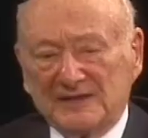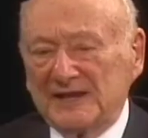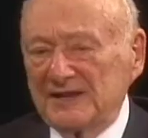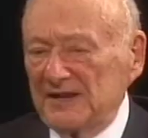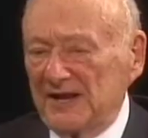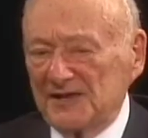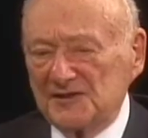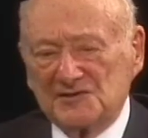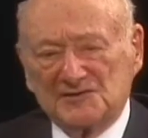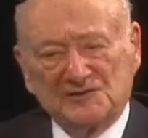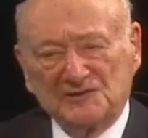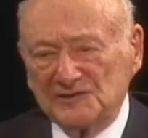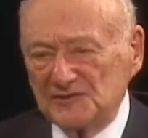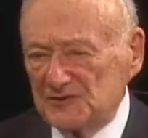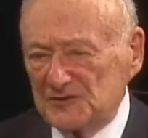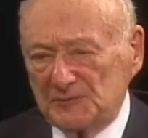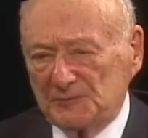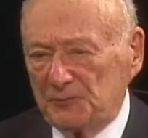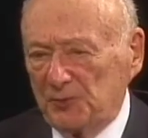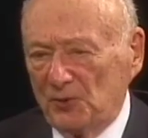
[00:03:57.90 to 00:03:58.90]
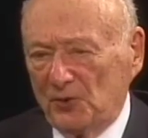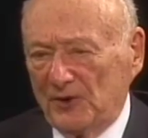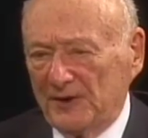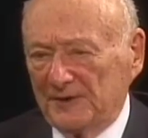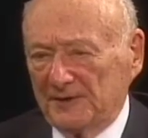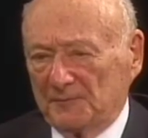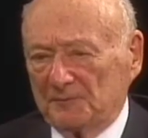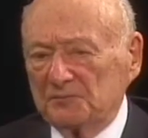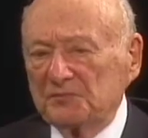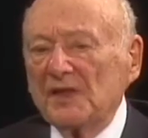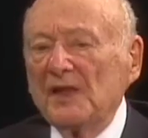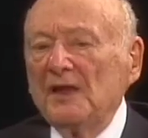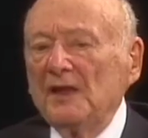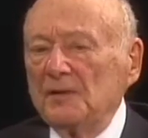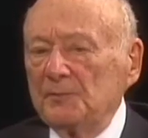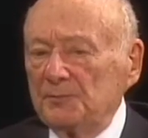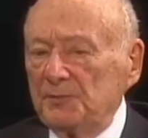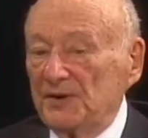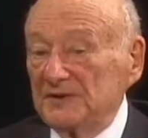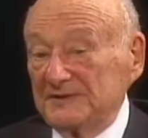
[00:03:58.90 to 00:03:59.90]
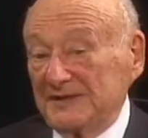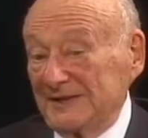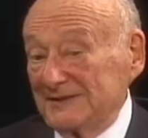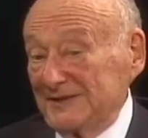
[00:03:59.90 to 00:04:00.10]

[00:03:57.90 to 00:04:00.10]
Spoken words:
and I still support him. But that